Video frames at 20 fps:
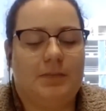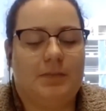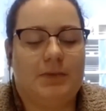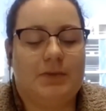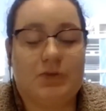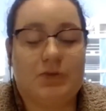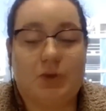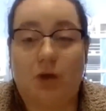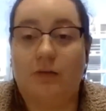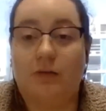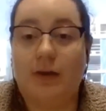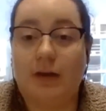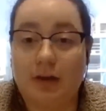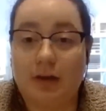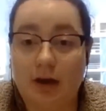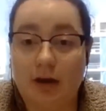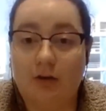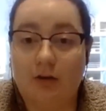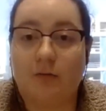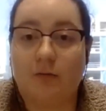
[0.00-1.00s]
solving
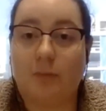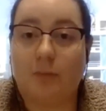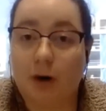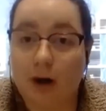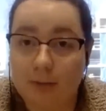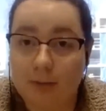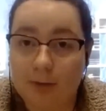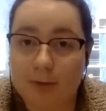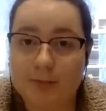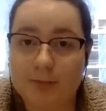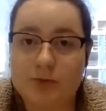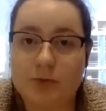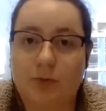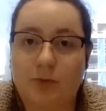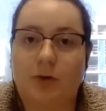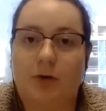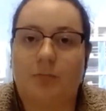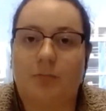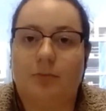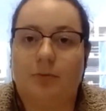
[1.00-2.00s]
of problems
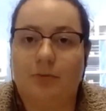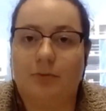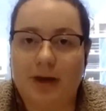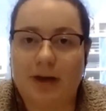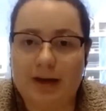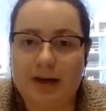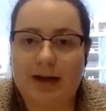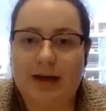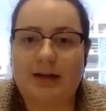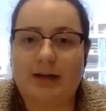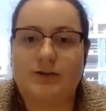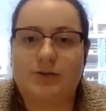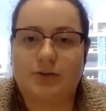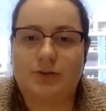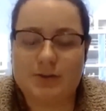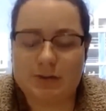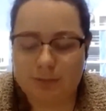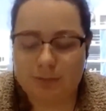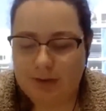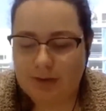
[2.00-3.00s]
or providing
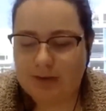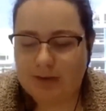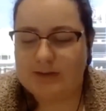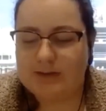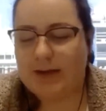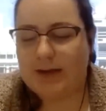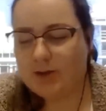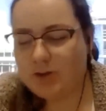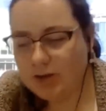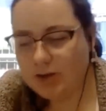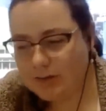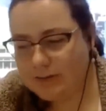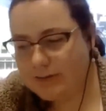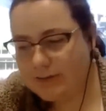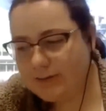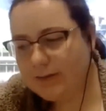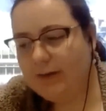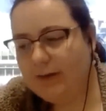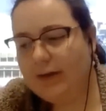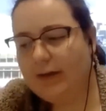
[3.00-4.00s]
answers within
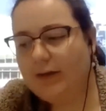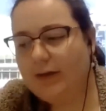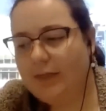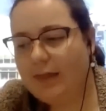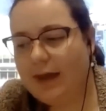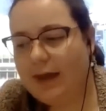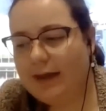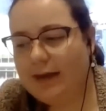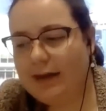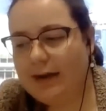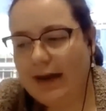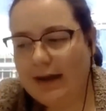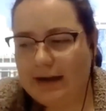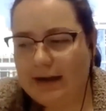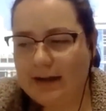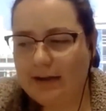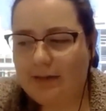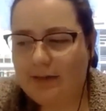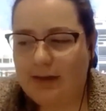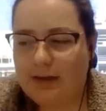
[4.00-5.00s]
sections, that
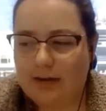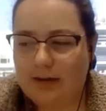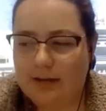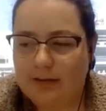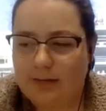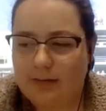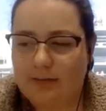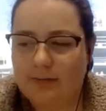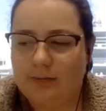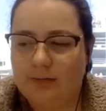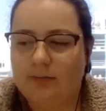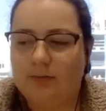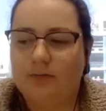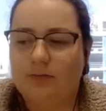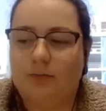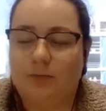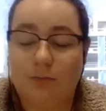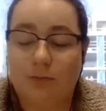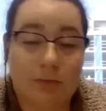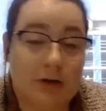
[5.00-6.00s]
anything
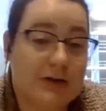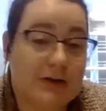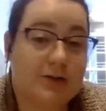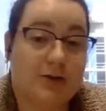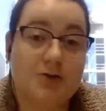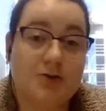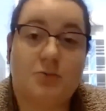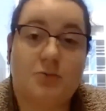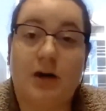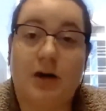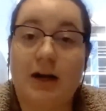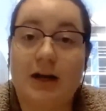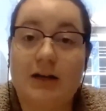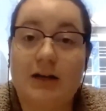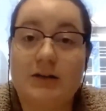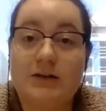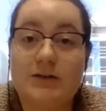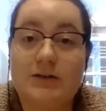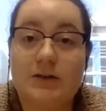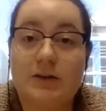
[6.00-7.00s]
research
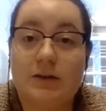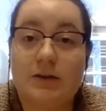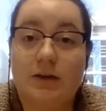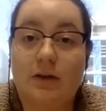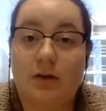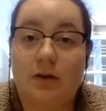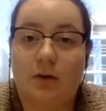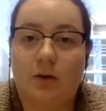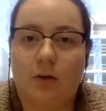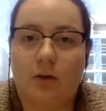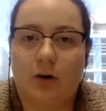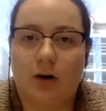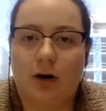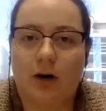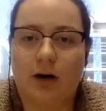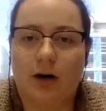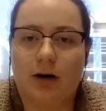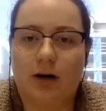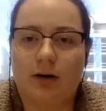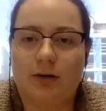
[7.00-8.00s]
wise
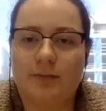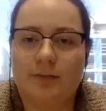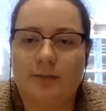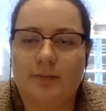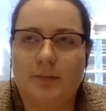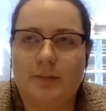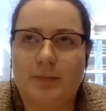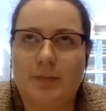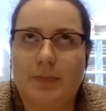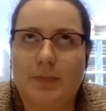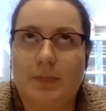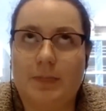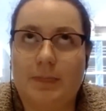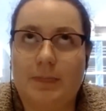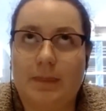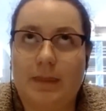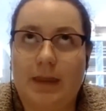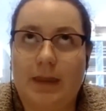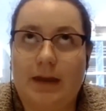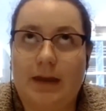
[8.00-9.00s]
or
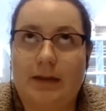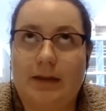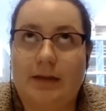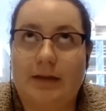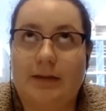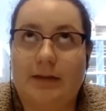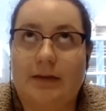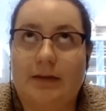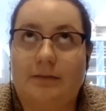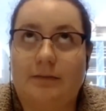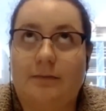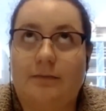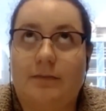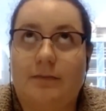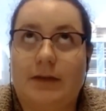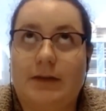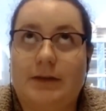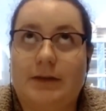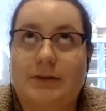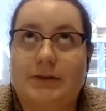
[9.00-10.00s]
anything that
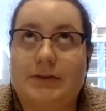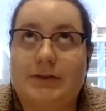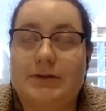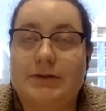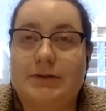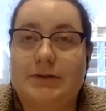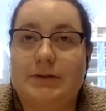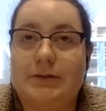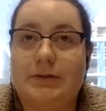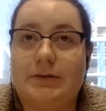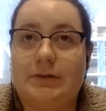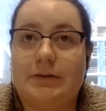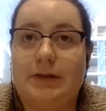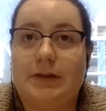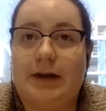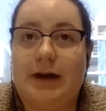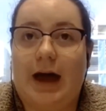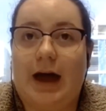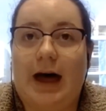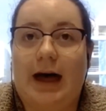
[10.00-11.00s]
fills
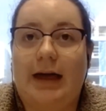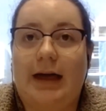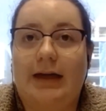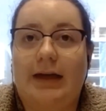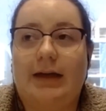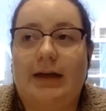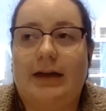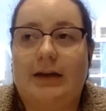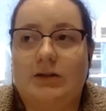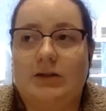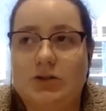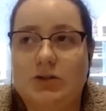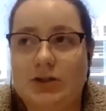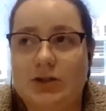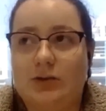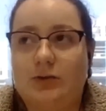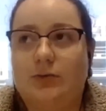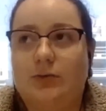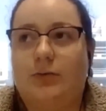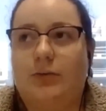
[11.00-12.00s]
that I can
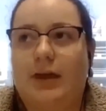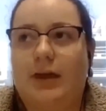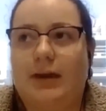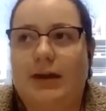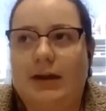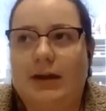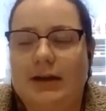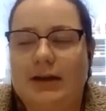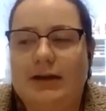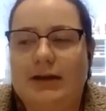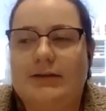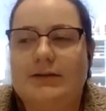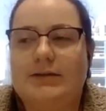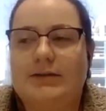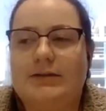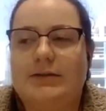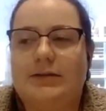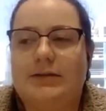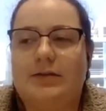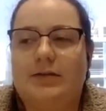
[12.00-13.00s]
do that
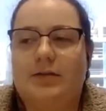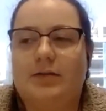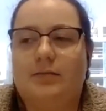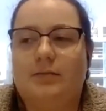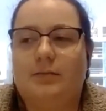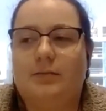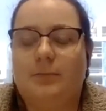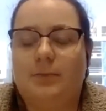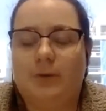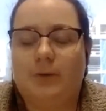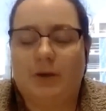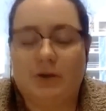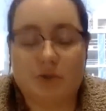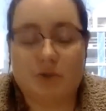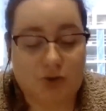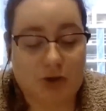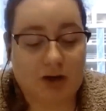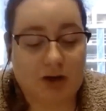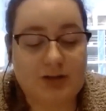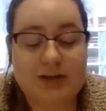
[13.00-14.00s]
is
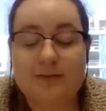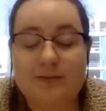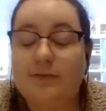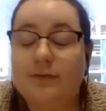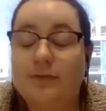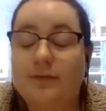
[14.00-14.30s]
constructive